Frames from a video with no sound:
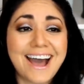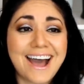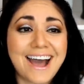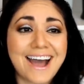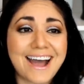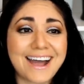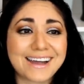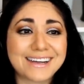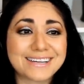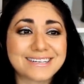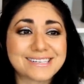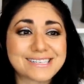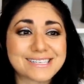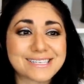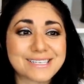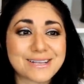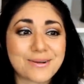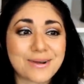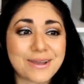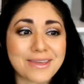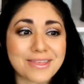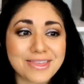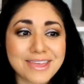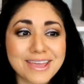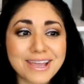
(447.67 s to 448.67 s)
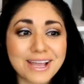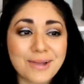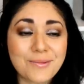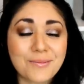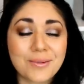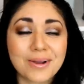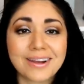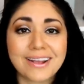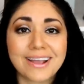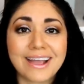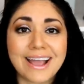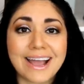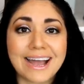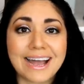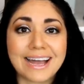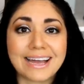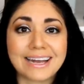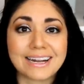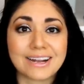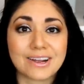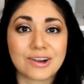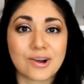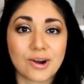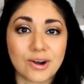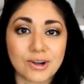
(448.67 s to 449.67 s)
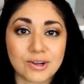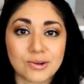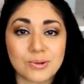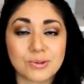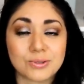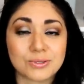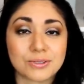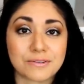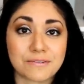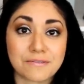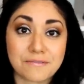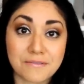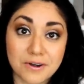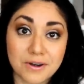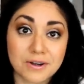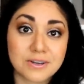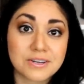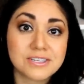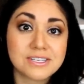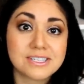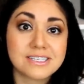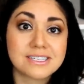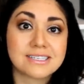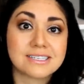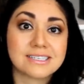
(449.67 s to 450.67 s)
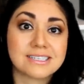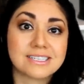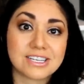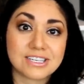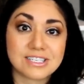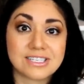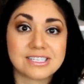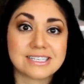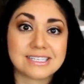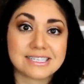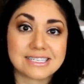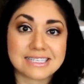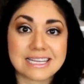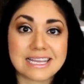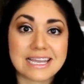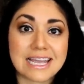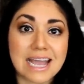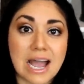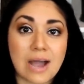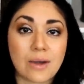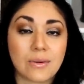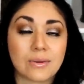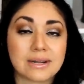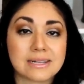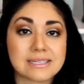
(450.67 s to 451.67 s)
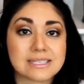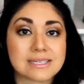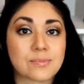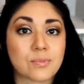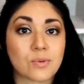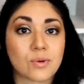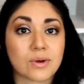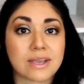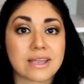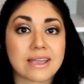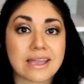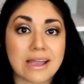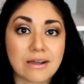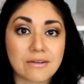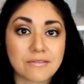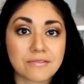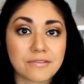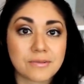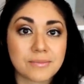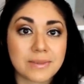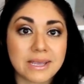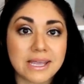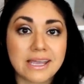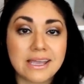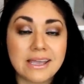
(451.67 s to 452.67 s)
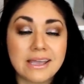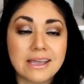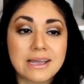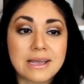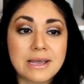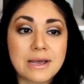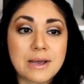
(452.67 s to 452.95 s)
Uh, so I think I want to add a card holder first, just to see how it ends up working out for me.